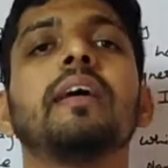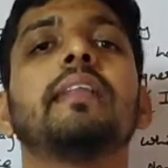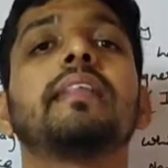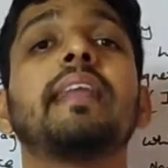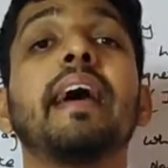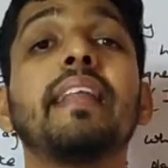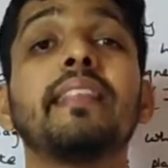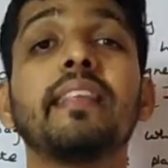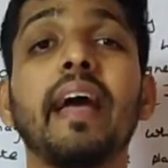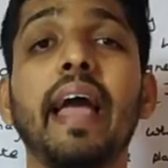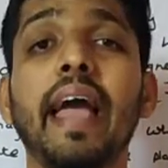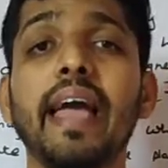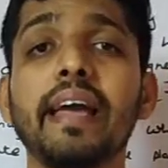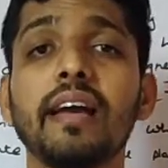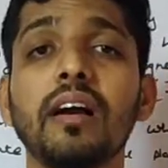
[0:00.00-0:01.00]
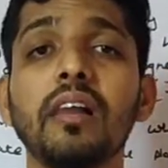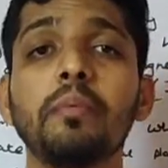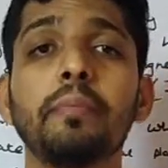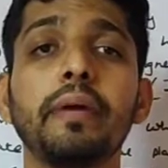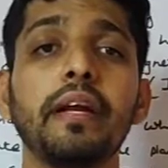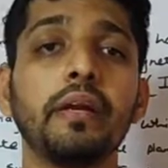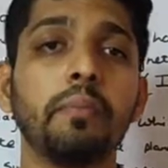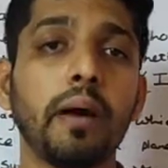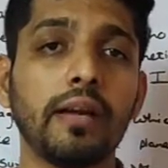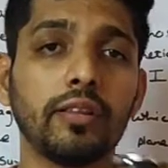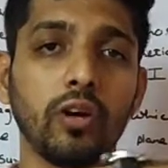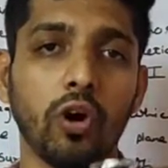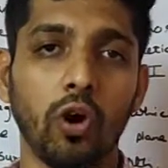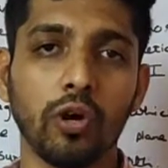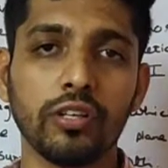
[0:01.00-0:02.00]
then the angle made by the
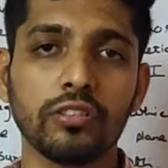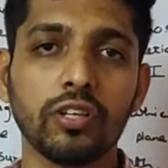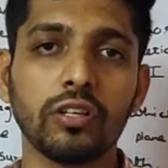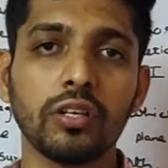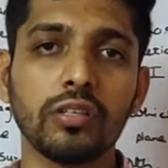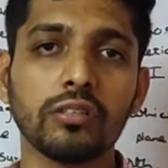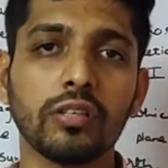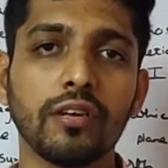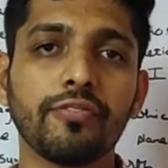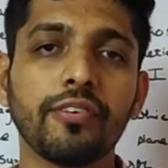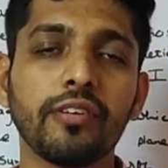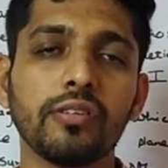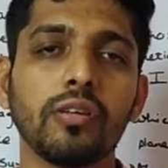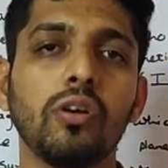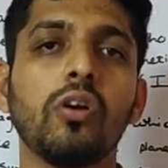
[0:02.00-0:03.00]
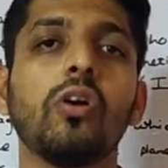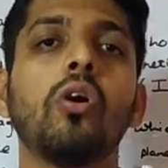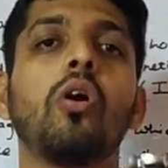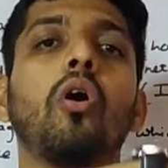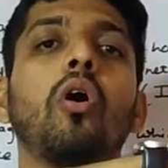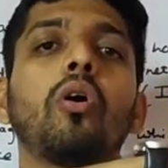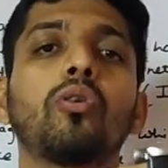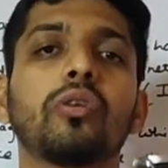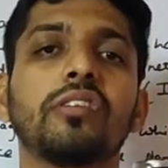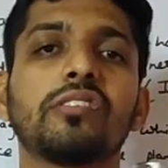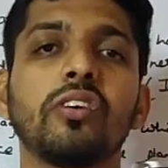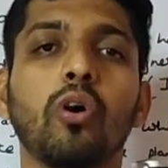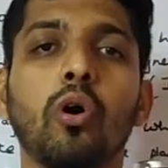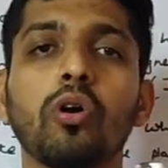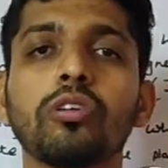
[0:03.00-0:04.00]
horizontal surface, or you can say
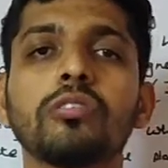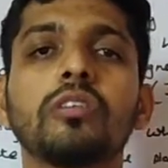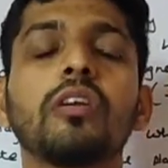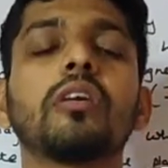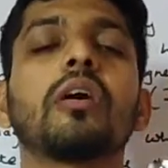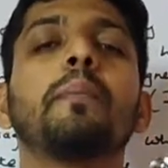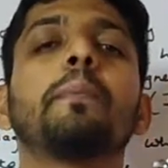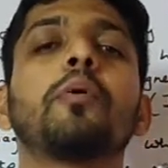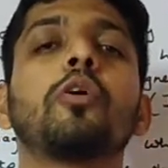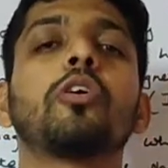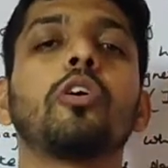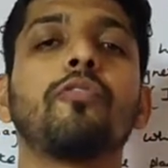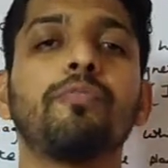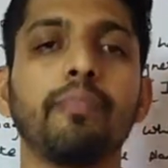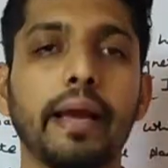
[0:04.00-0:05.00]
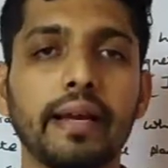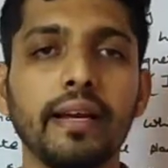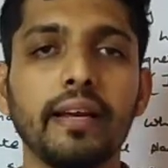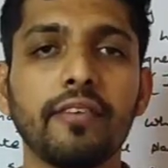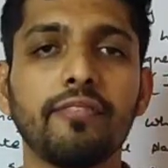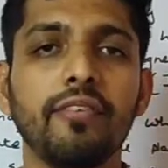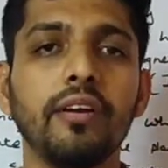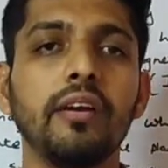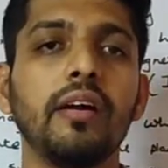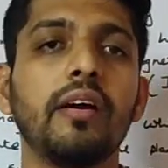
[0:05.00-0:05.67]
horizontal component of magnetic field